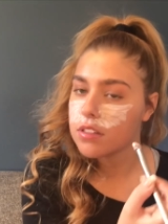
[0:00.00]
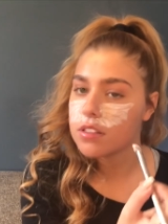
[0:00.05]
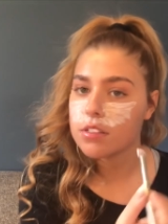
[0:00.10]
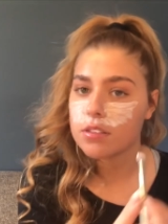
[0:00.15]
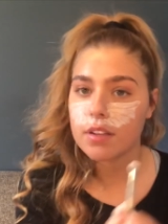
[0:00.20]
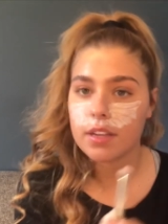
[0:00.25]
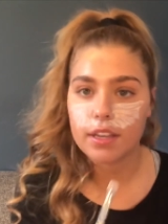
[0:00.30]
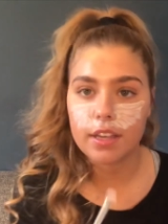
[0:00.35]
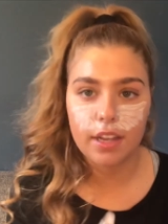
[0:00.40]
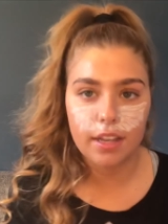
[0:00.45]

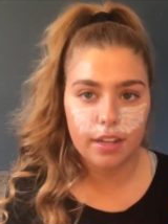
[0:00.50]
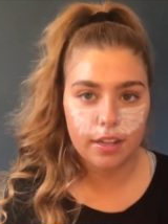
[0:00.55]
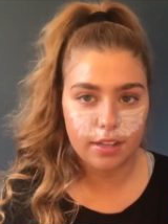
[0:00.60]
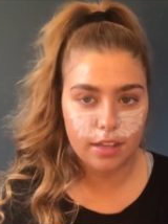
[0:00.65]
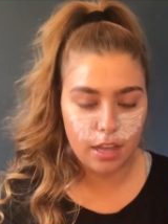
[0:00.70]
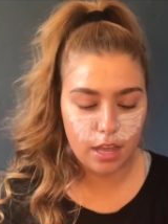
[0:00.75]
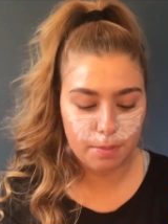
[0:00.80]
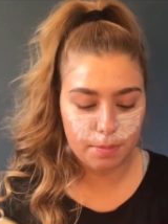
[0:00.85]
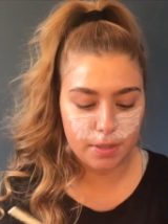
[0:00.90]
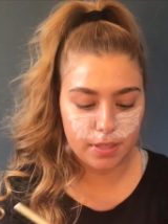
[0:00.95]
So I kind of
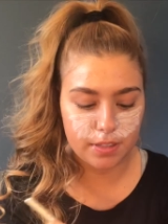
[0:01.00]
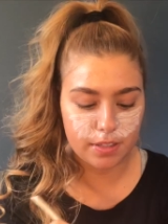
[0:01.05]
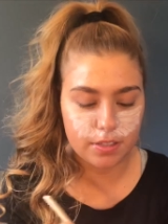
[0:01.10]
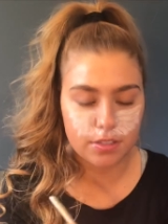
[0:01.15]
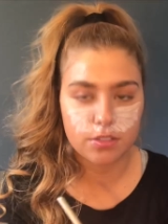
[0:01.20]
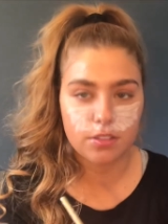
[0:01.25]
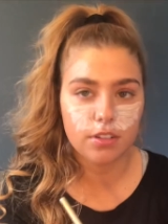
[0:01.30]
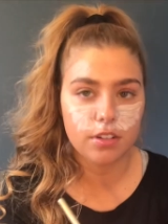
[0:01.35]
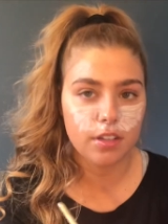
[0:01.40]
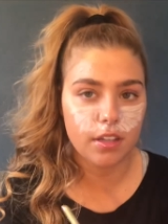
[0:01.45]
copied
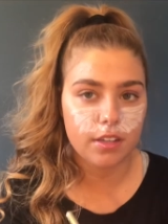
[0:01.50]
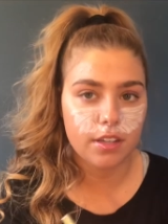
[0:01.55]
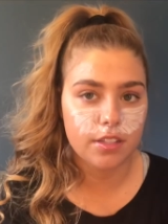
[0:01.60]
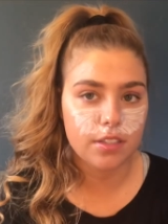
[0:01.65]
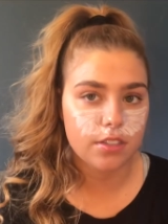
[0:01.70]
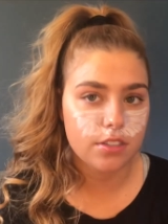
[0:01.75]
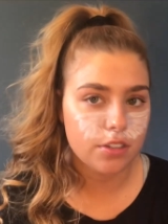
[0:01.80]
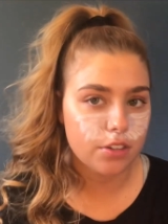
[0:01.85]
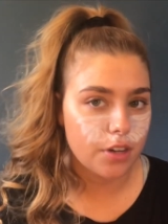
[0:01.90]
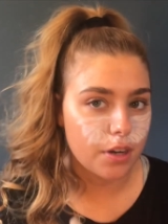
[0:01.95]
this girl on
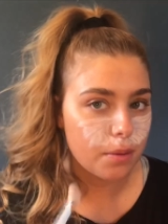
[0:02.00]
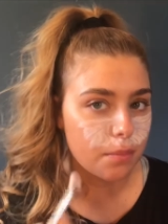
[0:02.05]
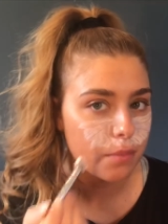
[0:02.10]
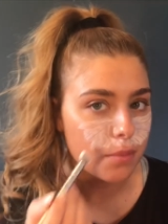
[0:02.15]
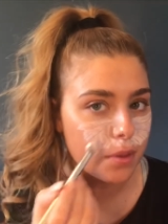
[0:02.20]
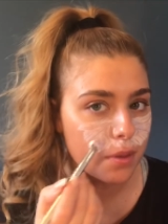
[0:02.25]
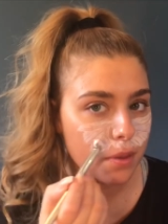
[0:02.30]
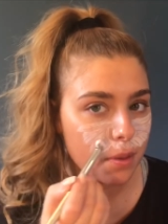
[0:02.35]
Instagram.